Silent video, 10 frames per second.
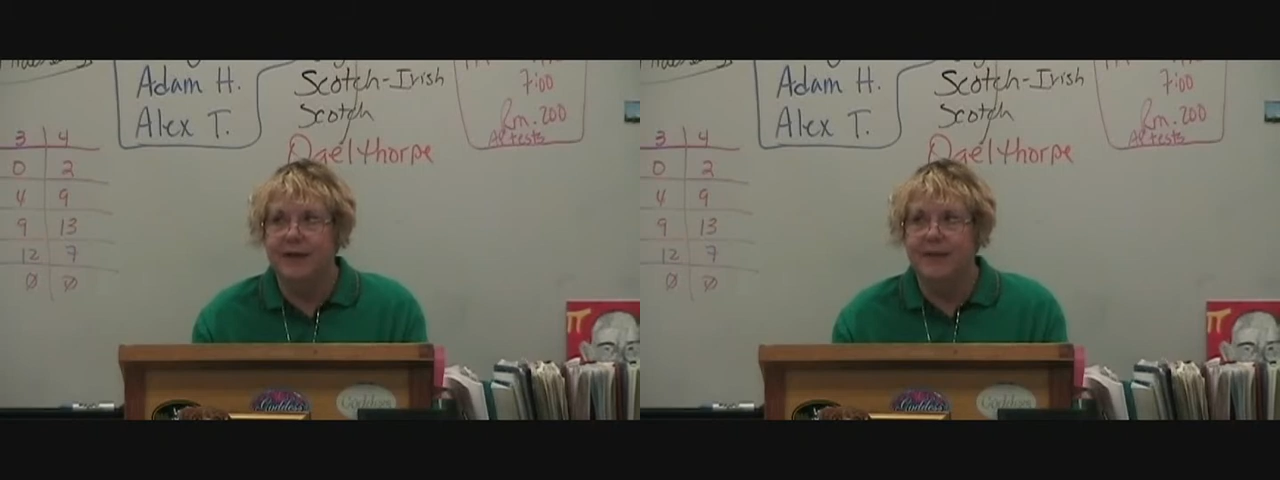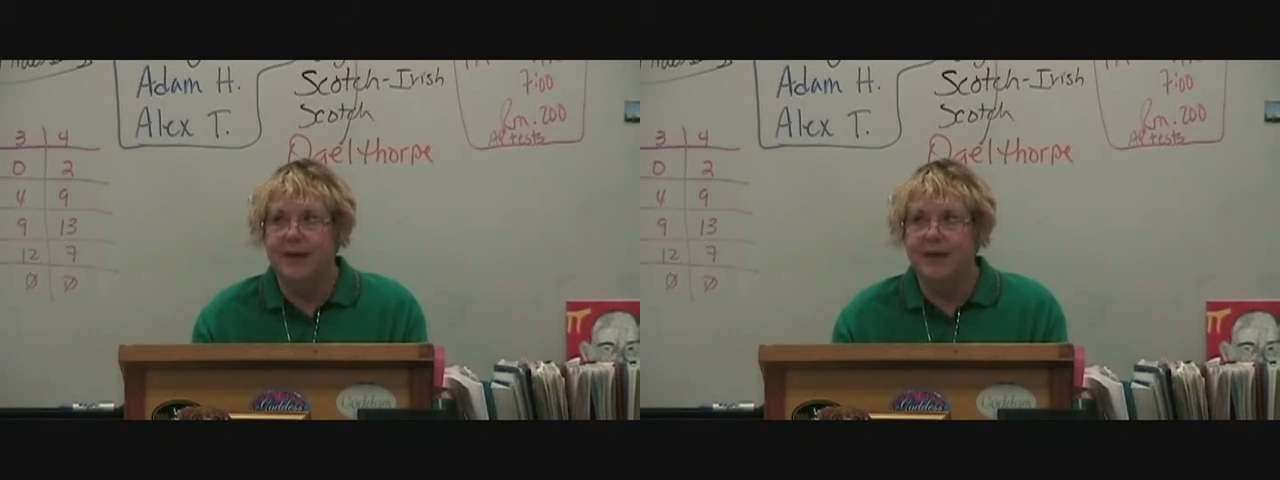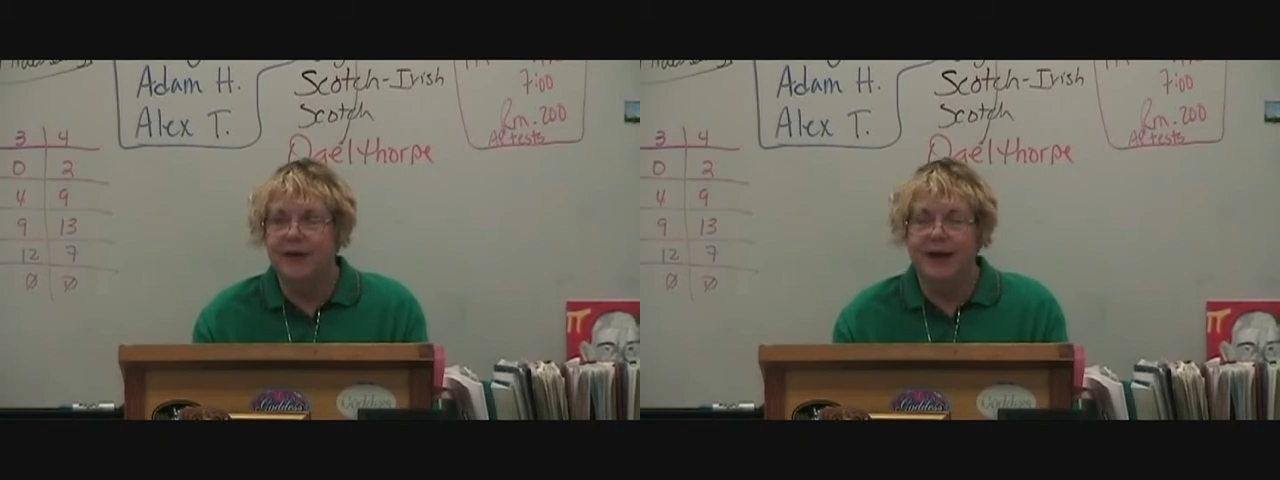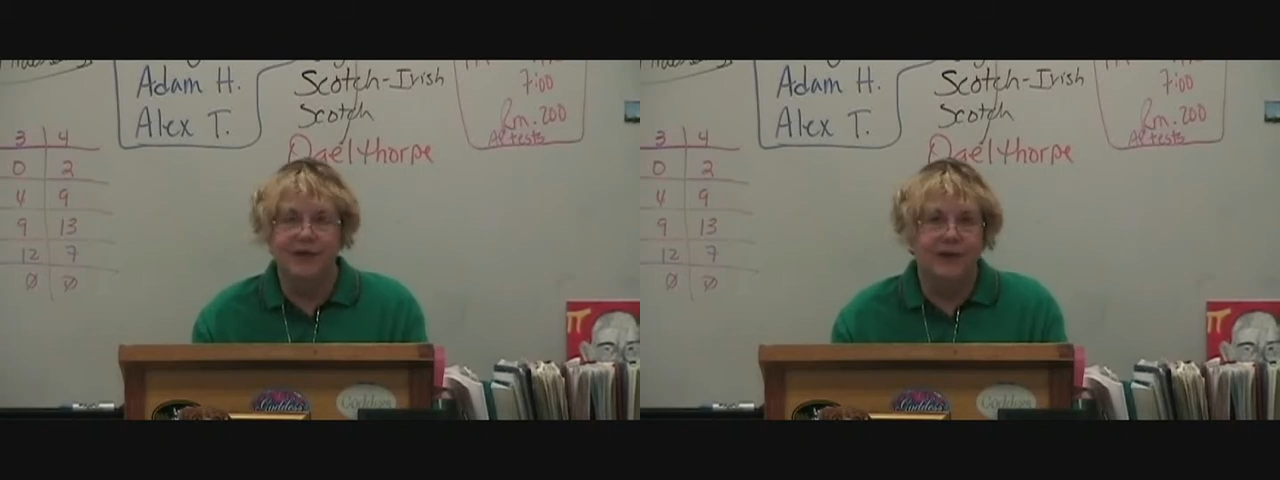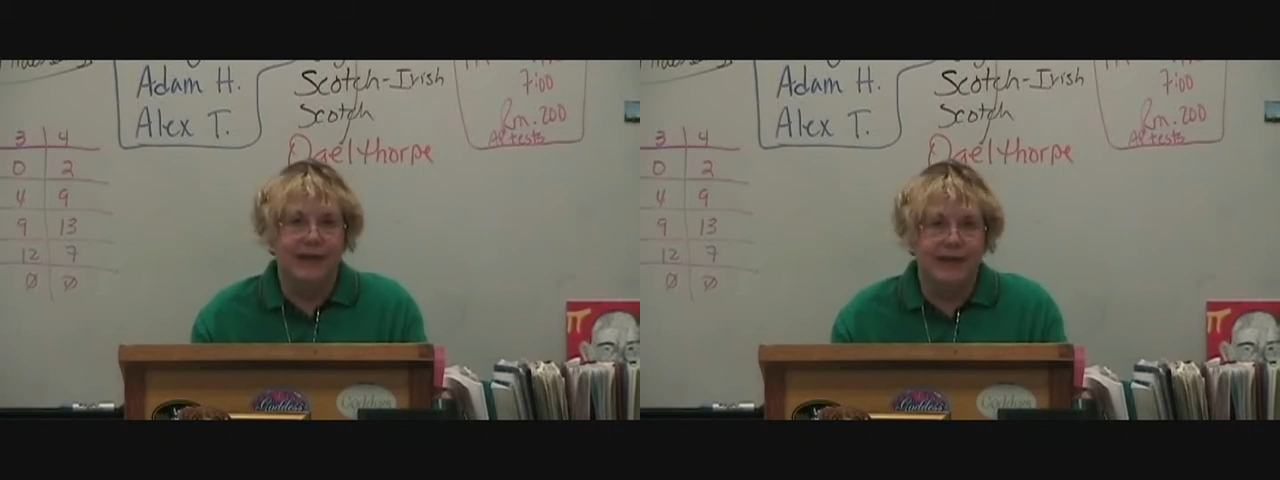The mother
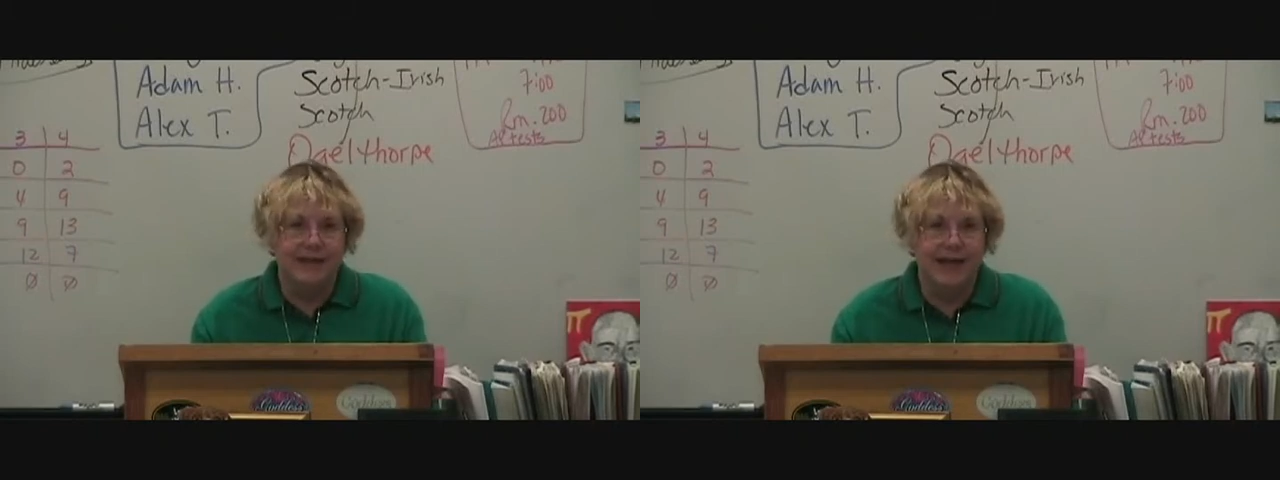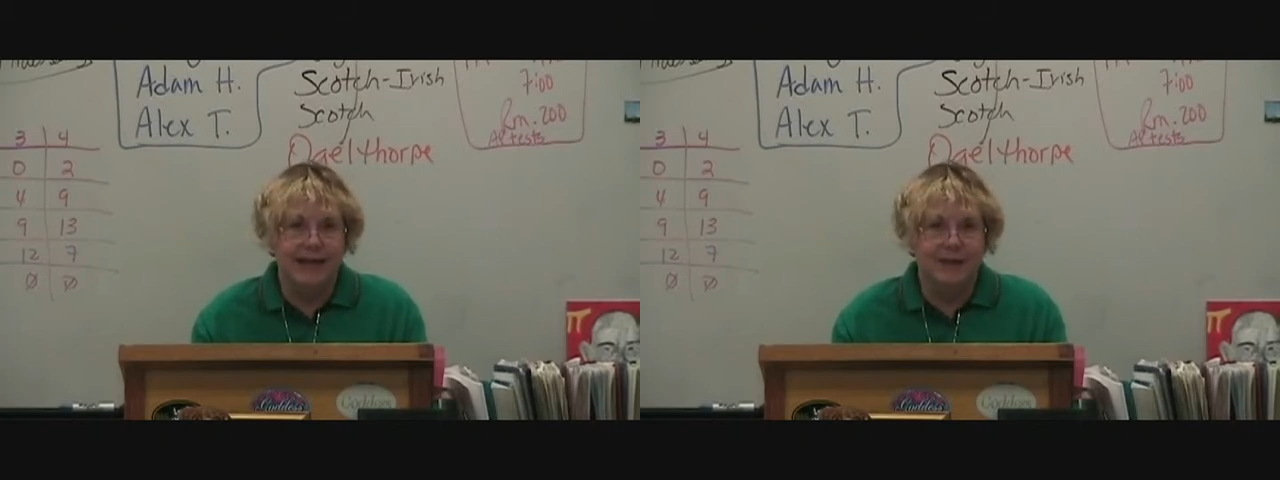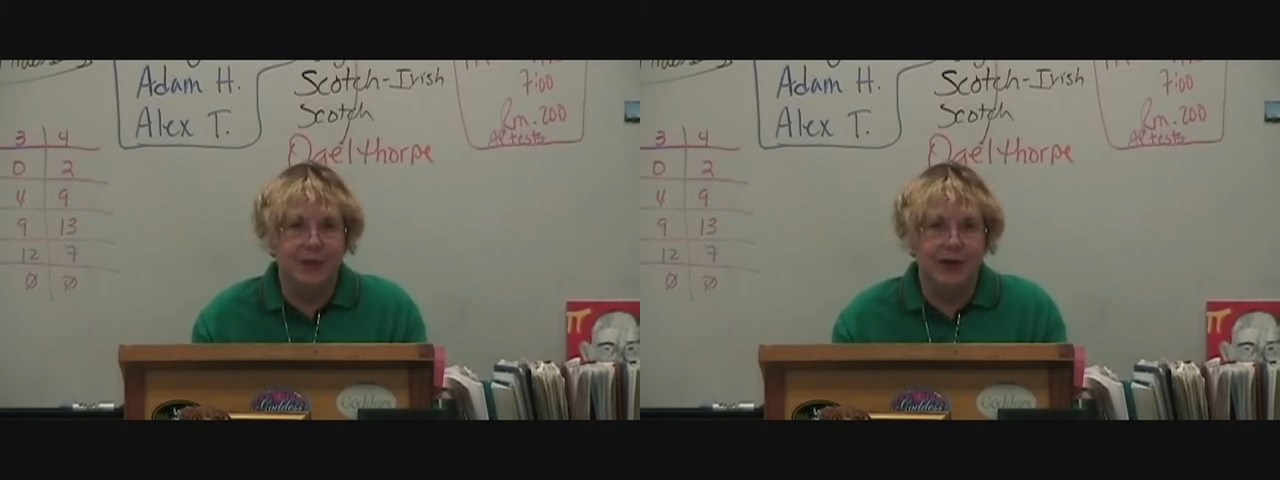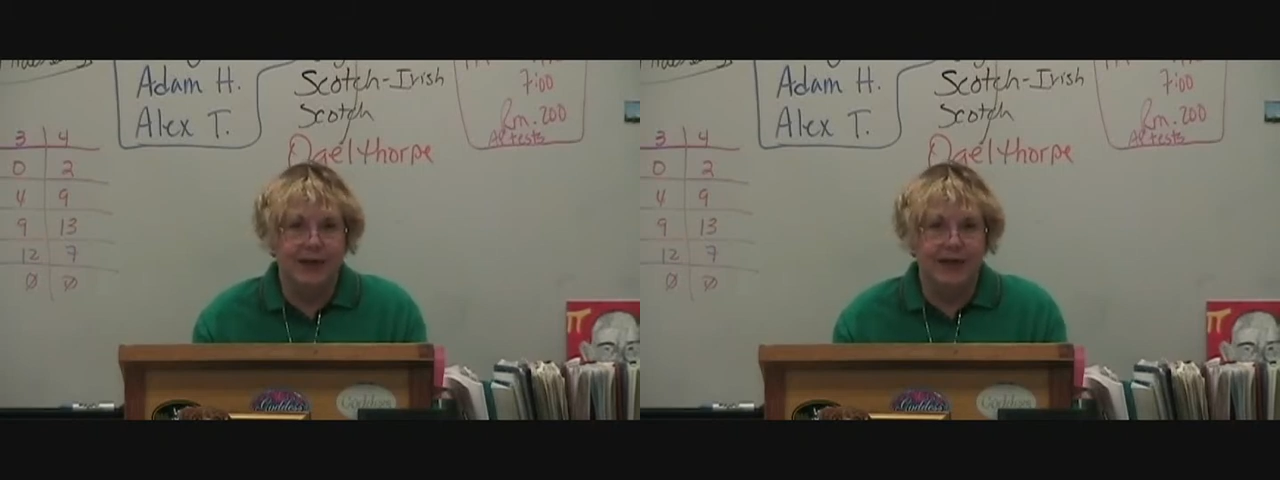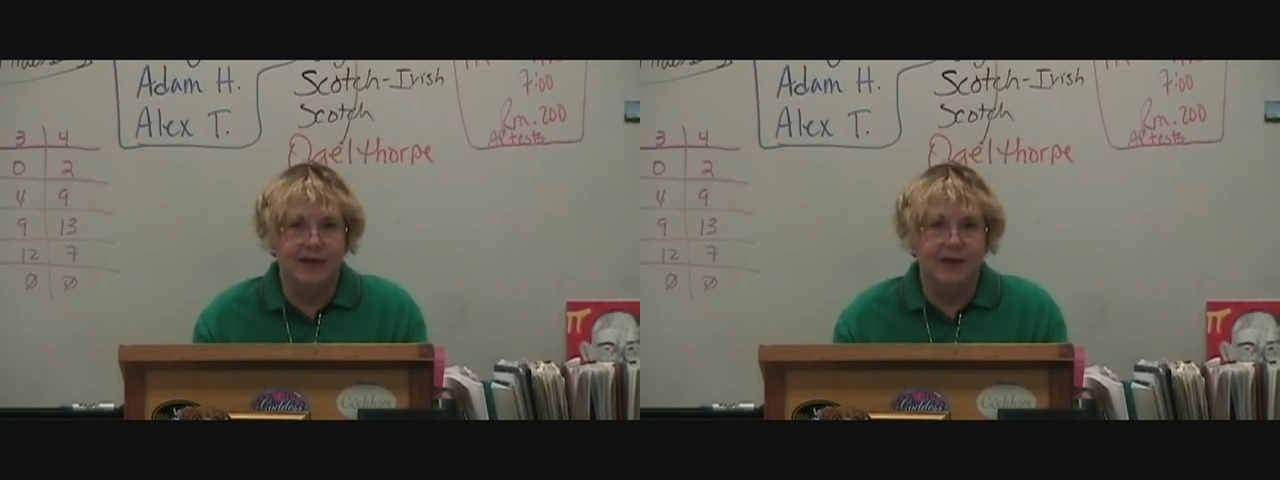country, in this case
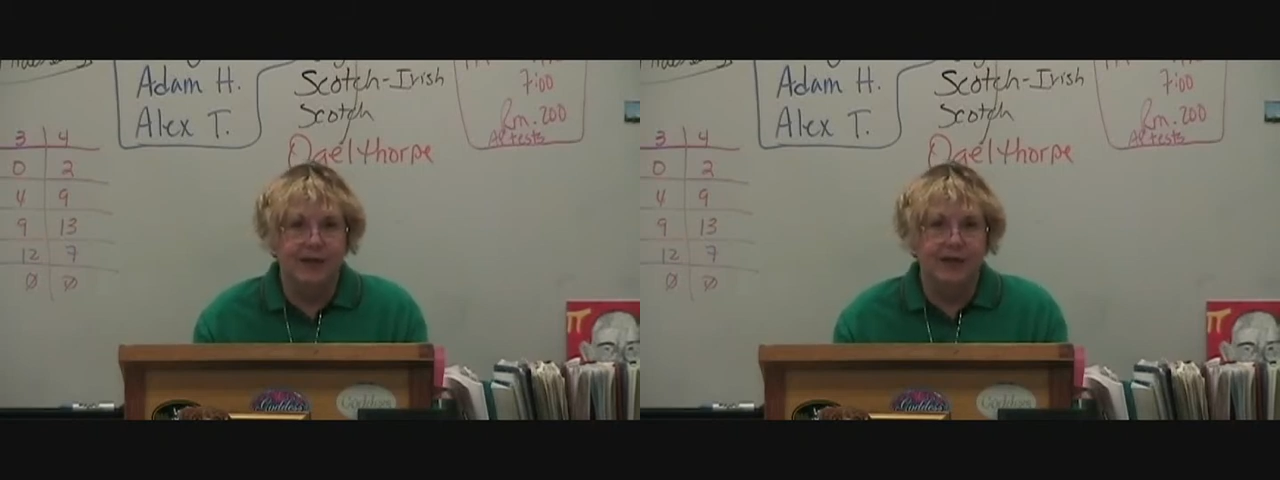Britain,